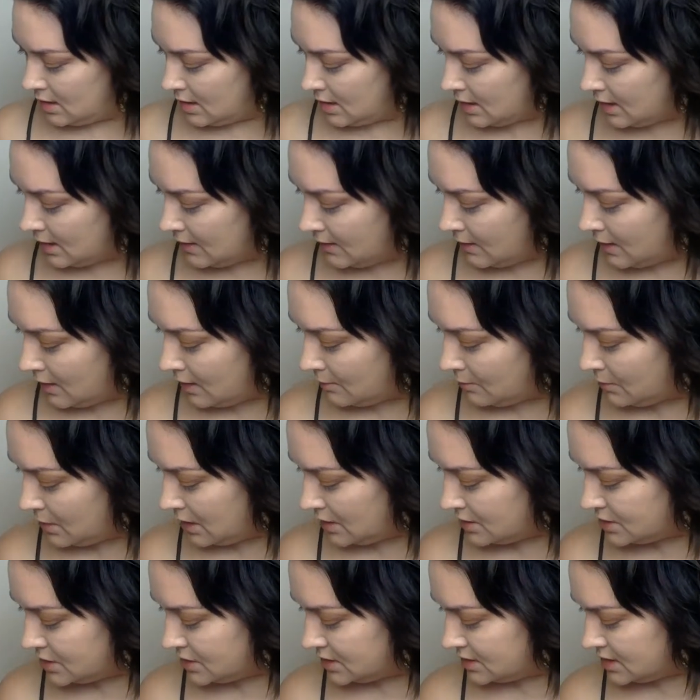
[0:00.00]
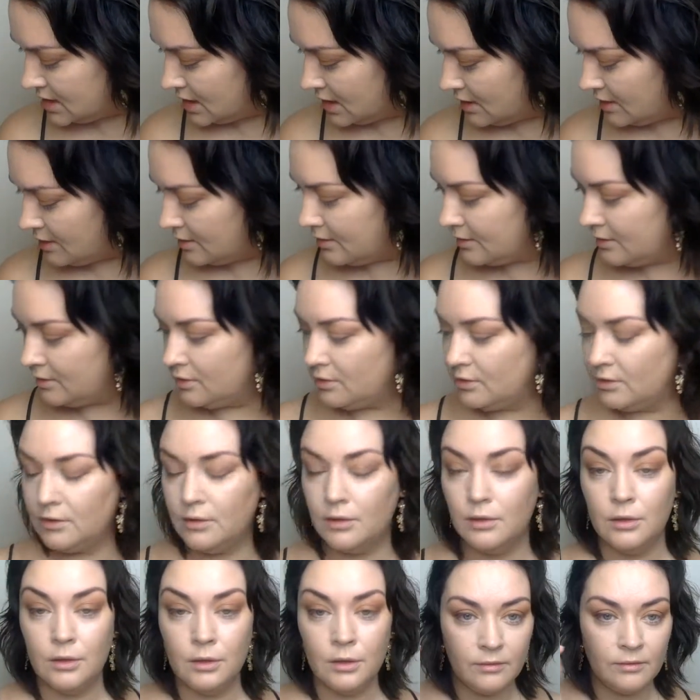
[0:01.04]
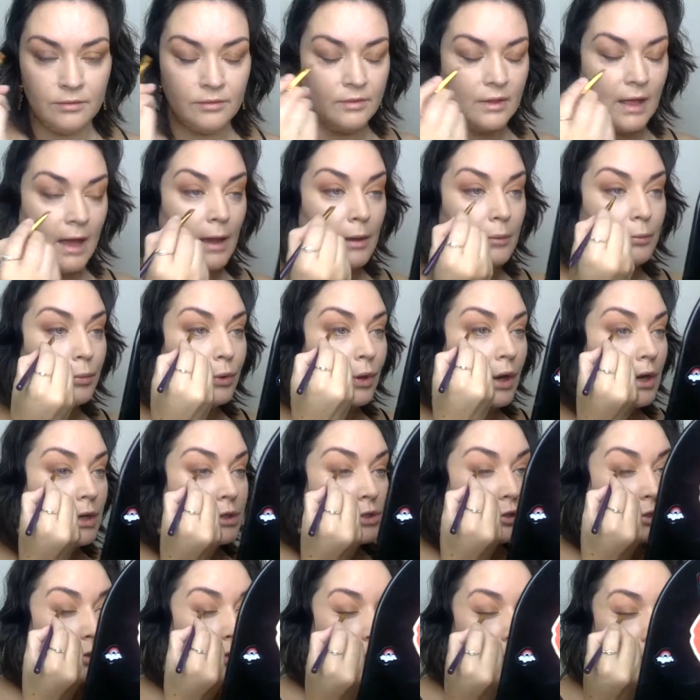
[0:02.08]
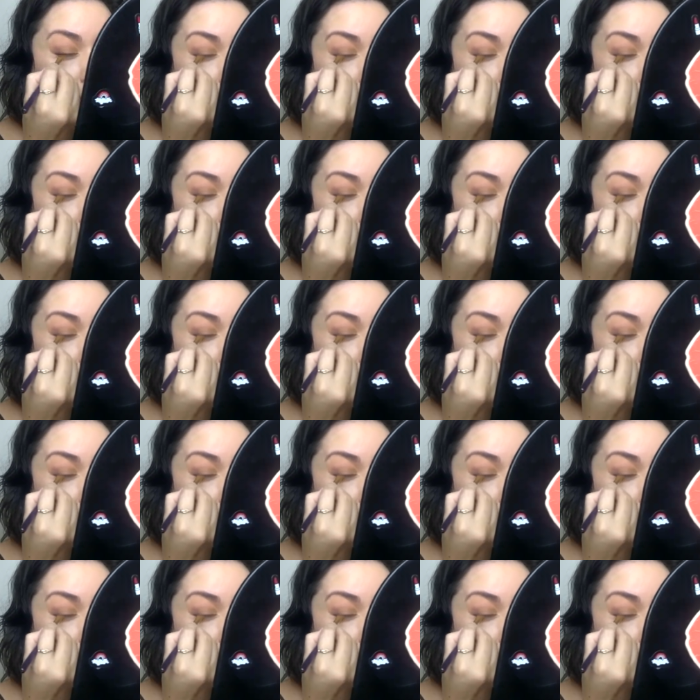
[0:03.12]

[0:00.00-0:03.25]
And then I'm going to just take a little flat brush